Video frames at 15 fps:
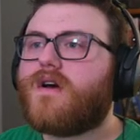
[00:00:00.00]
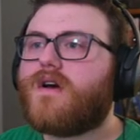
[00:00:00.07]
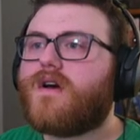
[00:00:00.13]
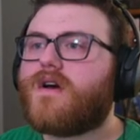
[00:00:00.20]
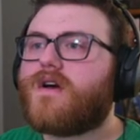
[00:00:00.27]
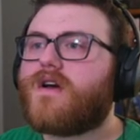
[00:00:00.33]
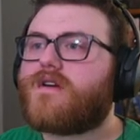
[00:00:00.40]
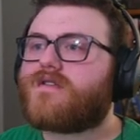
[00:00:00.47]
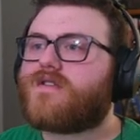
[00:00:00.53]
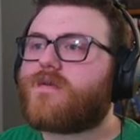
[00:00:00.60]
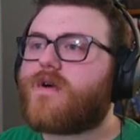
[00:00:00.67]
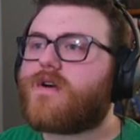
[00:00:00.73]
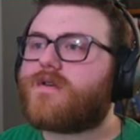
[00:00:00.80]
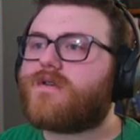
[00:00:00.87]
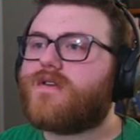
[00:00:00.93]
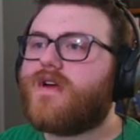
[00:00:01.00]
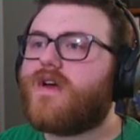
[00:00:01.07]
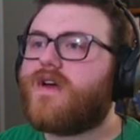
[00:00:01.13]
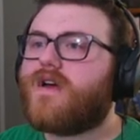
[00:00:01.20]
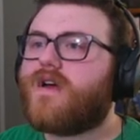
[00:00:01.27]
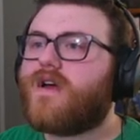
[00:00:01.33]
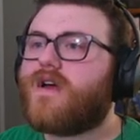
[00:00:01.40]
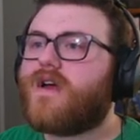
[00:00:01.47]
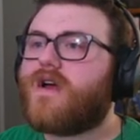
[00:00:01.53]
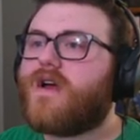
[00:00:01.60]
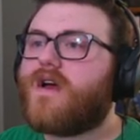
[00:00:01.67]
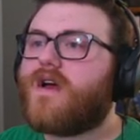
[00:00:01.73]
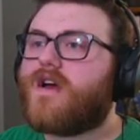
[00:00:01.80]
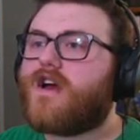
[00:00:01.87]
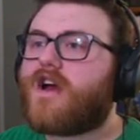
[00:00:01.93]
There's the road.
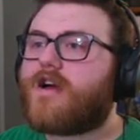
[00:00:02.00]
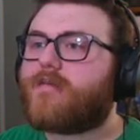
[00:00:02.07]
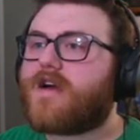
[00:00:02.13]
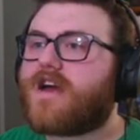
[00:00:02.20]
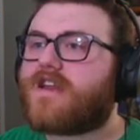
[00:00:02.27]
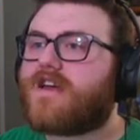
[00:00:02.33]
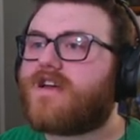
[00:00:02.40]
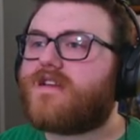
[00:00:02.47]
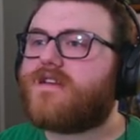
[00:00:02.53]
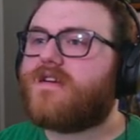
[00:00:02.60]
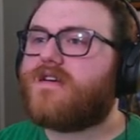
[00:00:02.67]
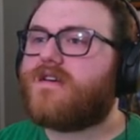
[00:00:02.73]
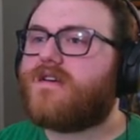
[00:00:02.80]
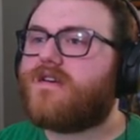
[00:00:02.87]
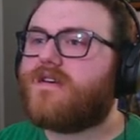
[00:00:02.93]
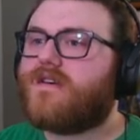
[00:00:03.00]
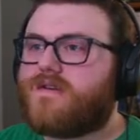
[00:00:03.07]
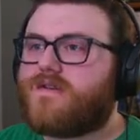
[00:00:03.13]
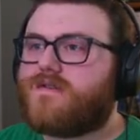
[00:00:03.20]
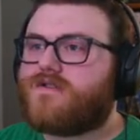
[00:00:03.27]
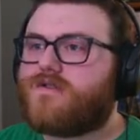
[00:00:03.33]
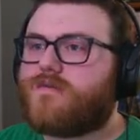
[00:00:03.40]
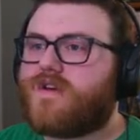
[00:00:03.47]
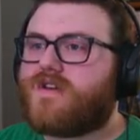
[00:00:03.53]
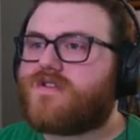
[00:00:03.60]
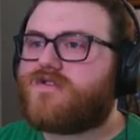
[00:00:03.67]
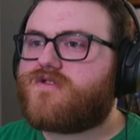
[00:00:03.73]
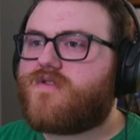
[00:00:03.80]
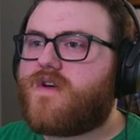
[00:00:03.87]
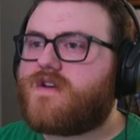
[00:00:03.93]
I made it! Should be a
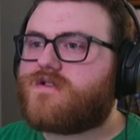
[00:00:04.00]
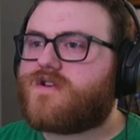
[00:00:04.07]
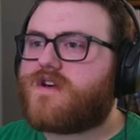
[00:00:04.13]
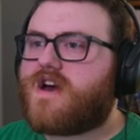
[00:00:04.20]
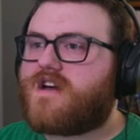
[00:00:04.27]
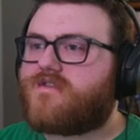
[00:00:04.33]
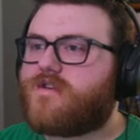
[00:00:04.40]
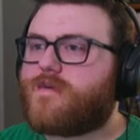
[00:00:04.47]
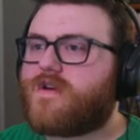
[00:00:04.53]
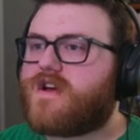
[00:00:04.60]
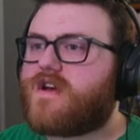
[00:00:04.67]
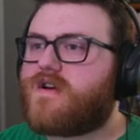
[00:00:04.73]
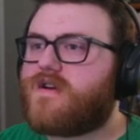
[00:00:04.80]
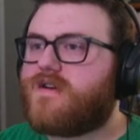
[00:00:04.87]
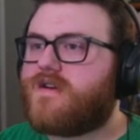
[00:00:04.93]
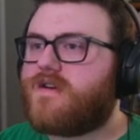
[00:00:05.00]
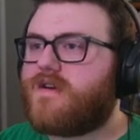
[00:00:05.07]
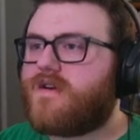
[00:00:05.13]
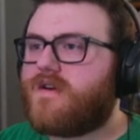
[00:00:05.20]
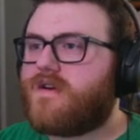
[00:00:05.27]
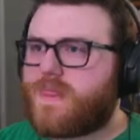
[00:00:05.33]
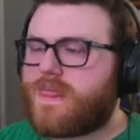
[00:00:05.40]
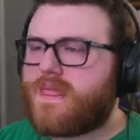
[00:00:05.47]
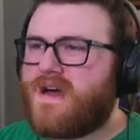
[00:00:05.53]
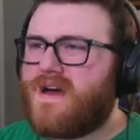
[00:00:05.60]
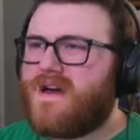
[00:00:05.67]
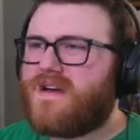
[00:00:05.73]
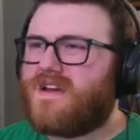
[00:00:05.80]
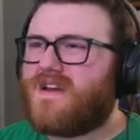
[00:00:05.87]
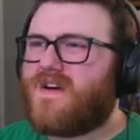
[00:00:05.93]
straight shot from here.
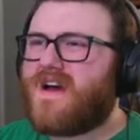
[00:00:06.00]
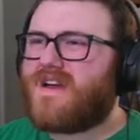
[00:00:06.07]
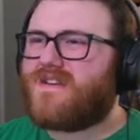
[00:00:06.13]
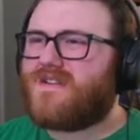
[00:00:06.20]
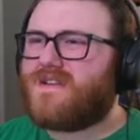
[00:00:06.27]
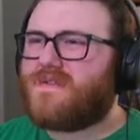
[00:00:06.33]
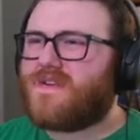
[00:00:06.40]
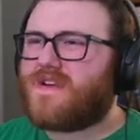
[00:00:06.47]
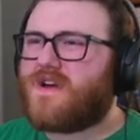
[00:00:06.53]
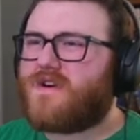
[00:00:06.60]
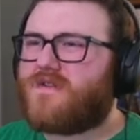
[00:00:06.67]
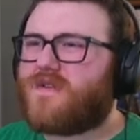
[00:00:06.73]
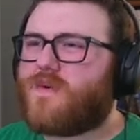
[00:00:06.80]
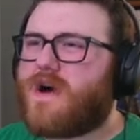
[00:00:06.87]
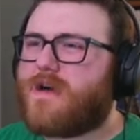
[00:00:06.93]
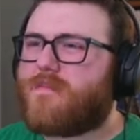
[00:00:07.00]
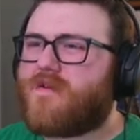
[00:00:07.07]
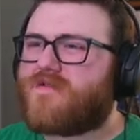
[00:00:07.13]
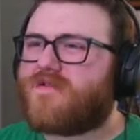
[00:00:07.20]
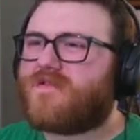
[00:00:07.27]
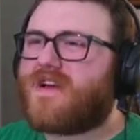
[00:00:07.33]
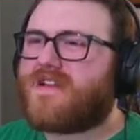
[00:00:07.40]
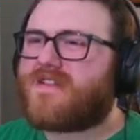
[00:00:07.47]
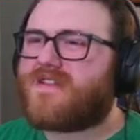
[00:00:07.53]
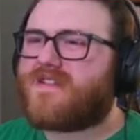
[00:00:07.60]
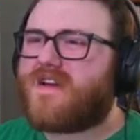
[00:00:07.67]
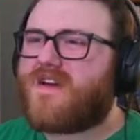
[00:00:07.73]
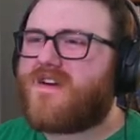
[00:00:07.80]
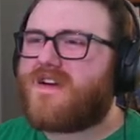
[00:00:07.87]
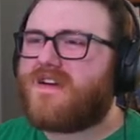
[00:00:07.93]
No, I don't even know if the wipers are
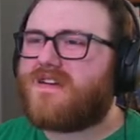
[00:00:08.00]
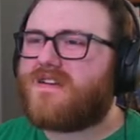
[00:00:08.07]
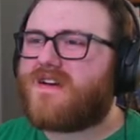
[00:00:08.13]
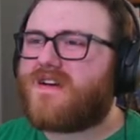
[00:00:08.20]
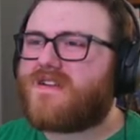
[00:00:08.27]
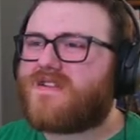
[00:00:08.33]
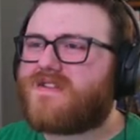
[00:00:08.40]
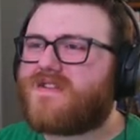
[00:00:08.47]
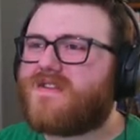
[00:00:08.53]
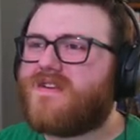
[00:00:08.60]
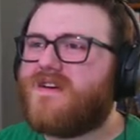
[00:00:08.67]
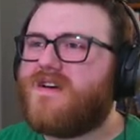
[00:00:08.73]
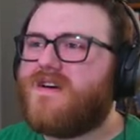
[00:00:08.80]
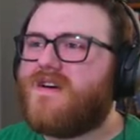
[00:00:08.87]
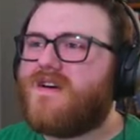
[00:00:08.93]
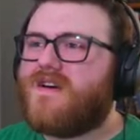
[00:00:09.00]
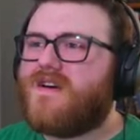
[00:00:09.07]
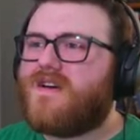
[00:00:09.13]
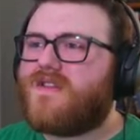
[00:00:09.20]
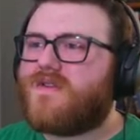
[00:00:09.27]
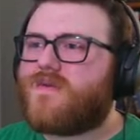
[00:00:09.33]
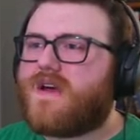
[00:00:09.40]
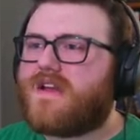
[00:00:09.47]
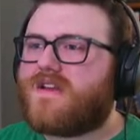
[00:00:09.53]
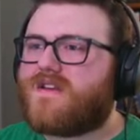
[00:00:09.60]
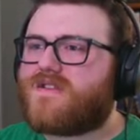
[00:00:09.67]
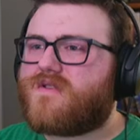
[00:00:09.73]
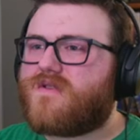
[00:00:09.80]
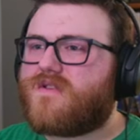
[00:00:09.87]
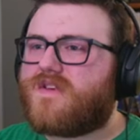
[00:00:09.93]
necessary, because the rain
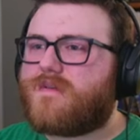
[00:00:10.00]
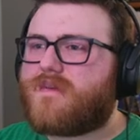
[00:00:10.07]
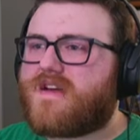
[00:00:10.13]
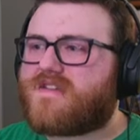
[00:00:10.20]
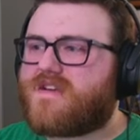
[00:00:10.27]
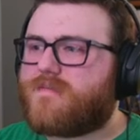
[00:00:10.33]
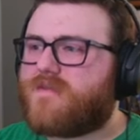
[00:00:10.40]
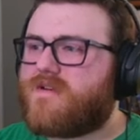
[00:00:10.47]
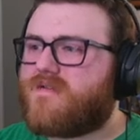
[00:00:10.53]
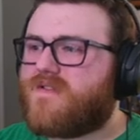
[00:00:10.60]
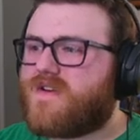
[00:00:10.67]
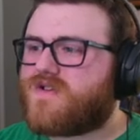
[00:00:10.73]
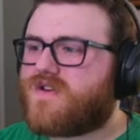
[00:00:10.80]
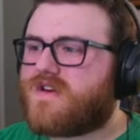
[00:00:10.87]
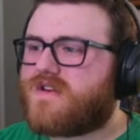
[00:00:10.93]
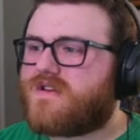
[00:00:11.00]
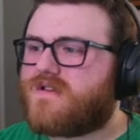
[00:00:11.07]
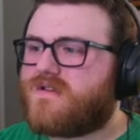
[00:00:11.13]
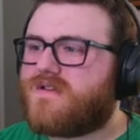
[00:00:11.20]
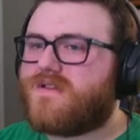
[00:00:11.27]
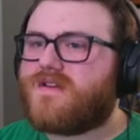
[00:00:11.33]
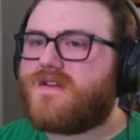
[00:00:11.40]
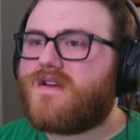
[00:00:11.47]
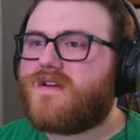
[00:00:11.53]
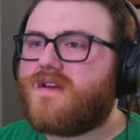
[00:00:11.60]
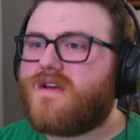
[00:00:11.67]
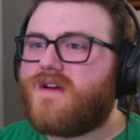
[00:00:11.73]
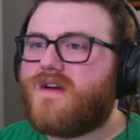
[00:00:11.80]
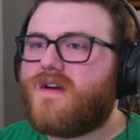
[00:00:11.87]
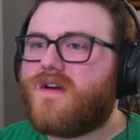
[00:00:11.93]
doesn't really mess up your vision
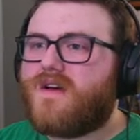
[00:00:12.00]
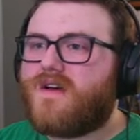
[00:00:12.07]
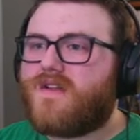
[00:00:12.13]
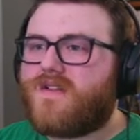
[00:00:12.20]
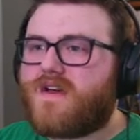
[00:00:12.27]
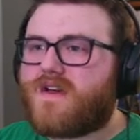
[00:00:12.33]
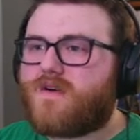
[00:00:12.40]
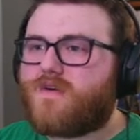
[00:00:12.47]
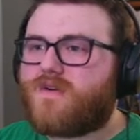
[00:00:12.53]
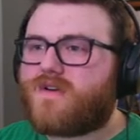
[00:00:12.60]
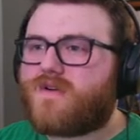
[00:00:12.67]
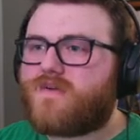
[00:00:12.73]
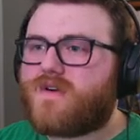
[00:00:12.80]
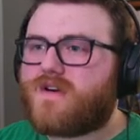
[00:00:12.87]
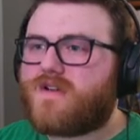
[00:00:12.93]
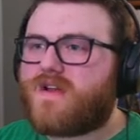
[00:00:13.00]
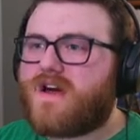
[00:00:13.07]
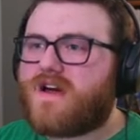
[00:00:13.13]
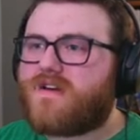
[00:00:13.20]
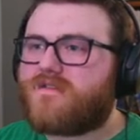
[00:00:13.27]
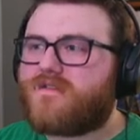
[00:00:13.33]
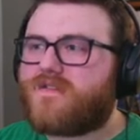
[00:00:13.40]
like it would in real life.